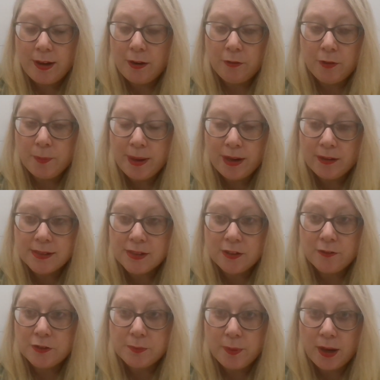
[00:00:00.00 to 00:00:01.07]
a repair
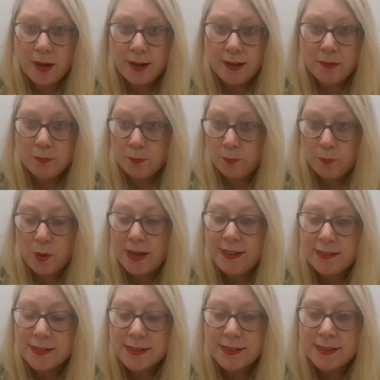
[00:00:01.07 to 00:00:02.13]
served by
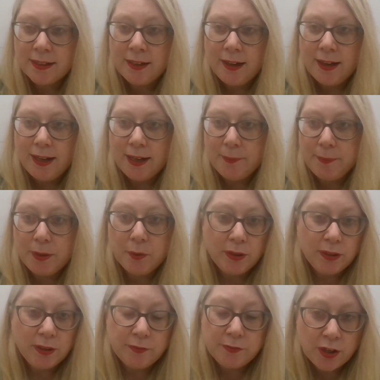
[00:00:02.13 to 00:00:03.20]
Waits, you
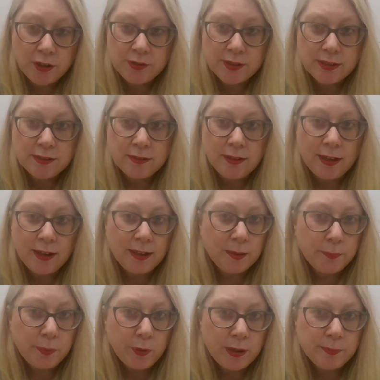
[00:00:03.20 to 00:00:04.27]
will have chosen an
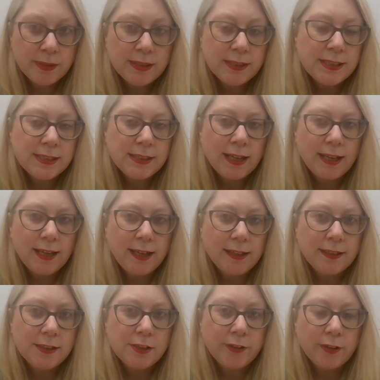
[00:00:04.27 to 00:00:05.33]
appointment,
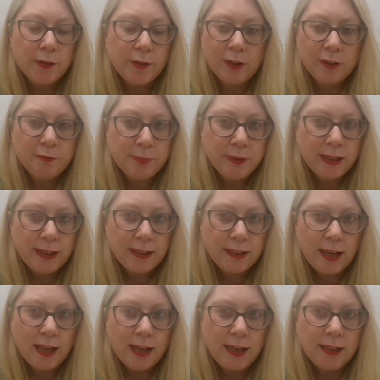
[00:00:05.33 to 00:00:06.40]
and there will have
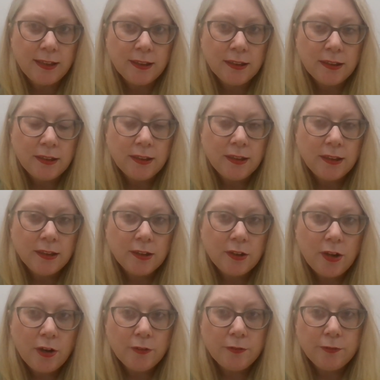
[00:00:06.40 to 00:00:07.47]
been a
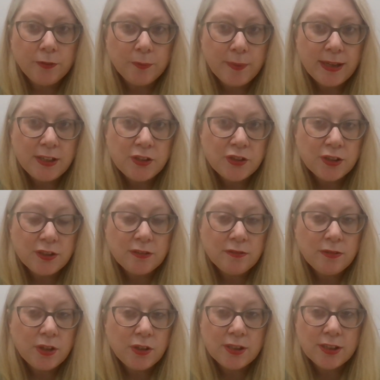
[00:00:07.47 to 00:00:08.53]

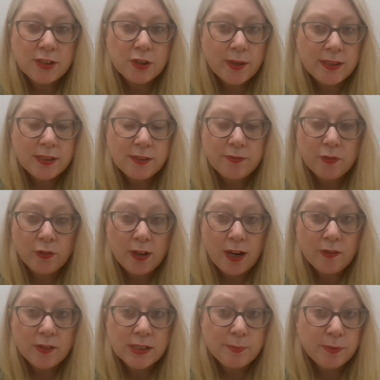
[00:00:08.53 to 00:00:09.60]
confirmation, usually 24
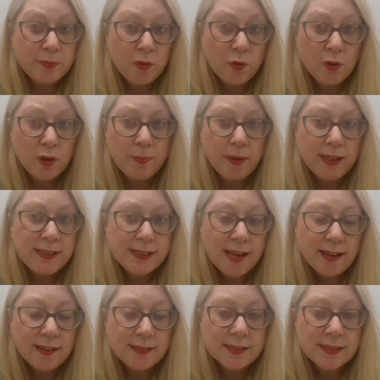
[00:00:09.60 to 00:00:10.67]
hours before, by
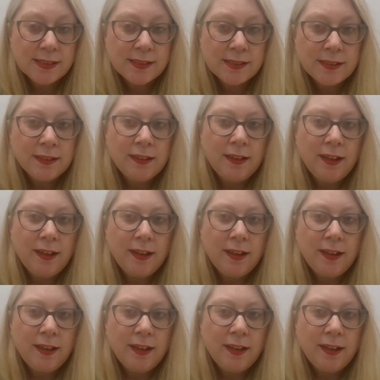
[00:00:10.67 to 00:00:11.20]
text.